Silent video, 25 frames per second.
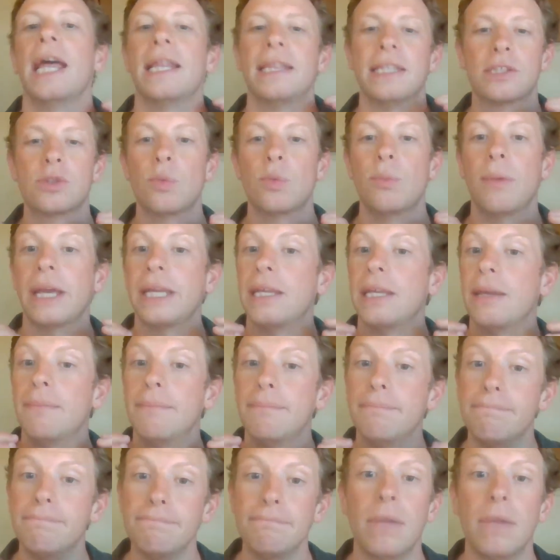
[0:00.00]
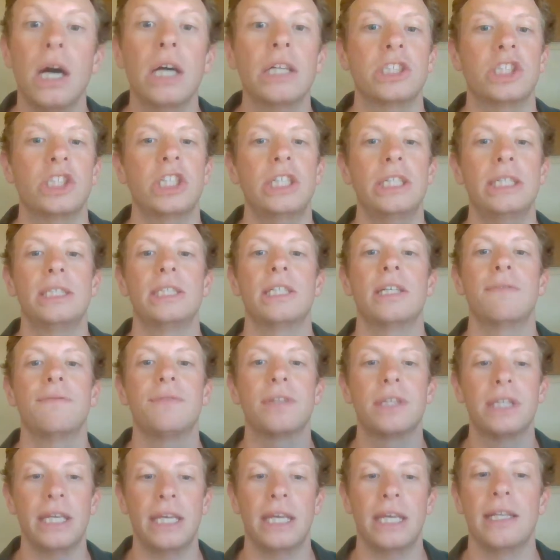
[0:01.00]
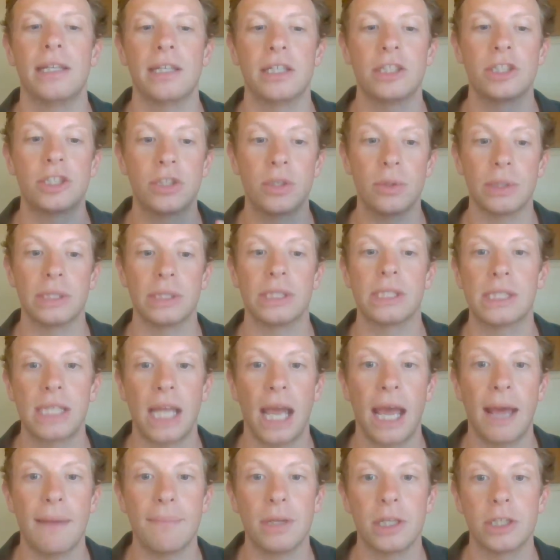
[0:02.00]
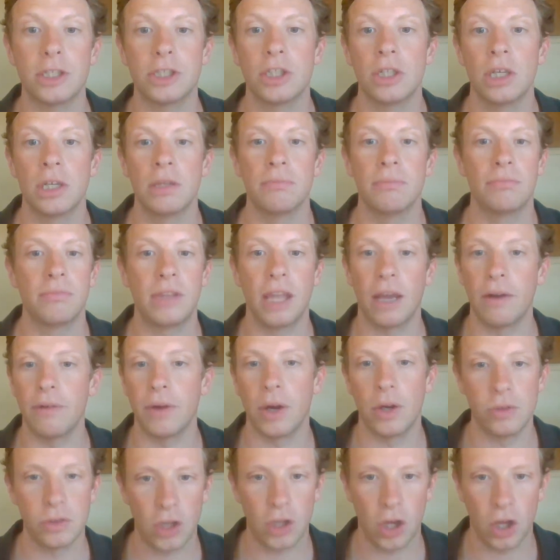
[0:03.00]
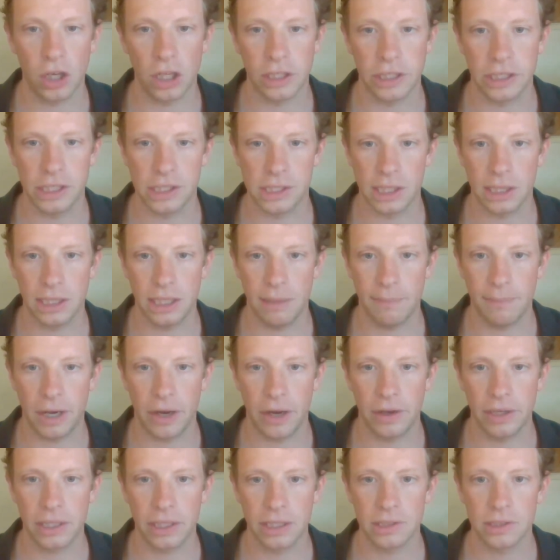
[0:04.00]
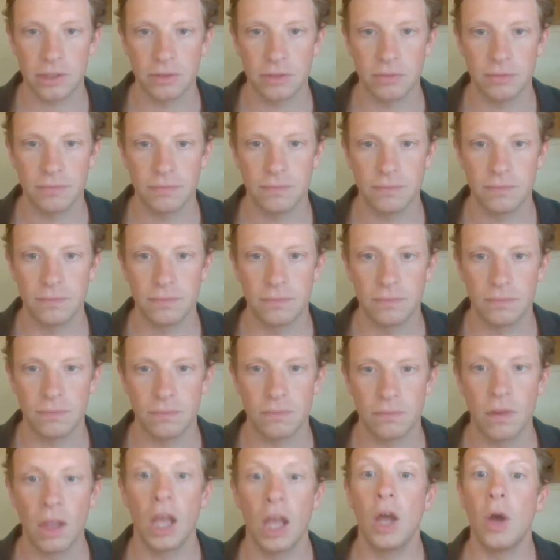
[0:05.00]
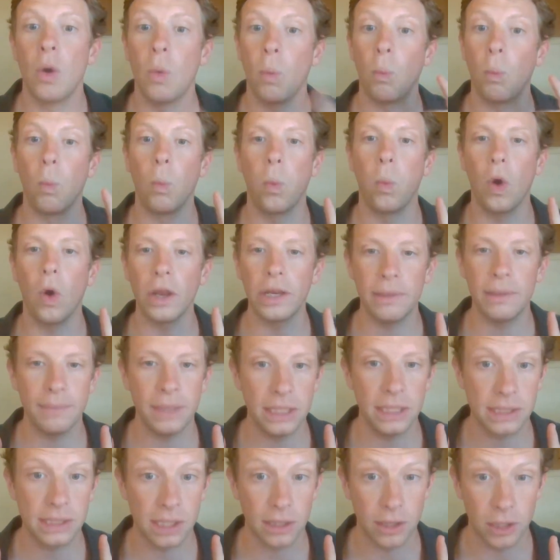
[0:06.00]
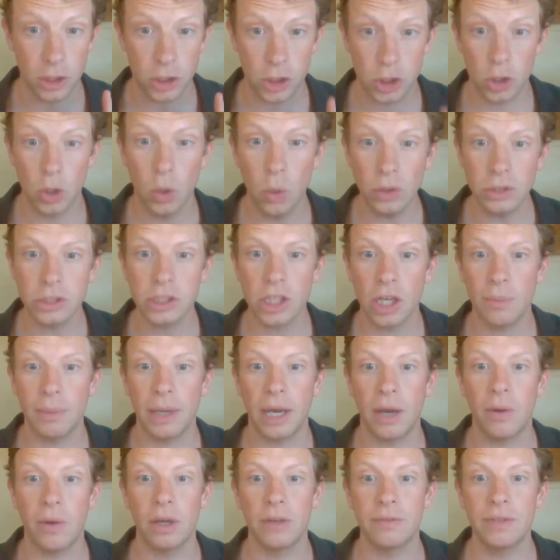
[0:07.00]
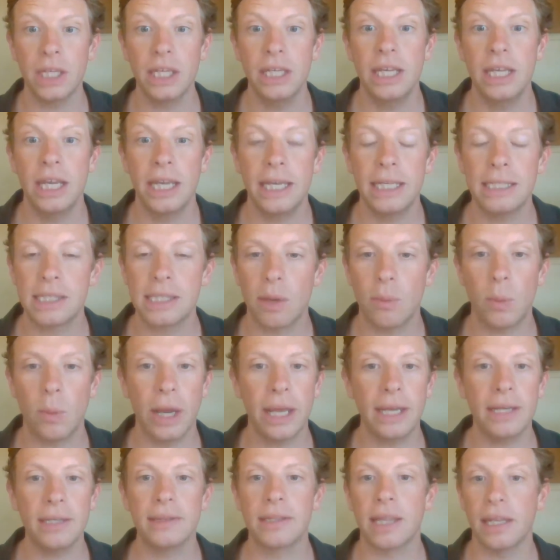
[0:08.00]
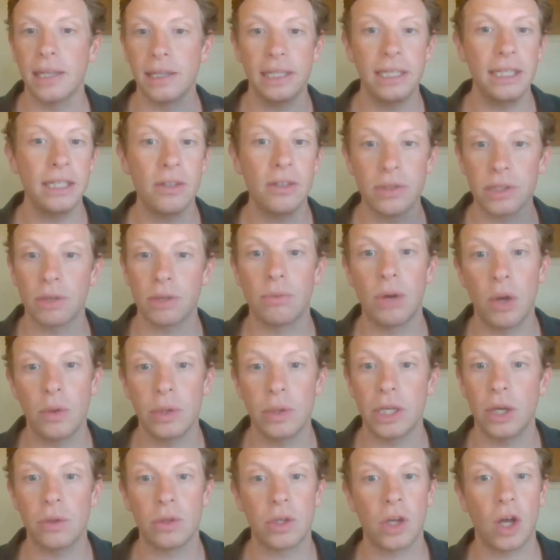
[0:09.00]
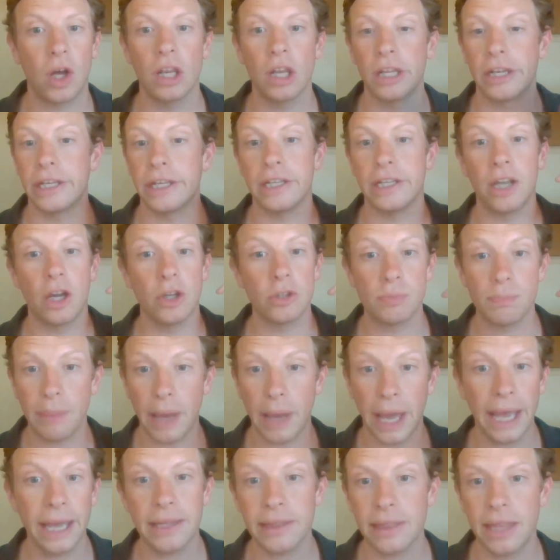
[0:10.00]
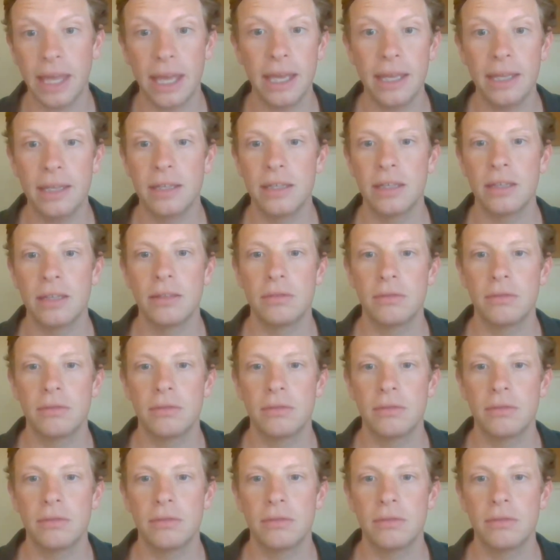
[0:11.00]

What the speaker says: And this will make it much easier for the English to establish their own colonies in the Americas. What it means in the short term, however, is that when the leader of the Roanoke colony goes back there,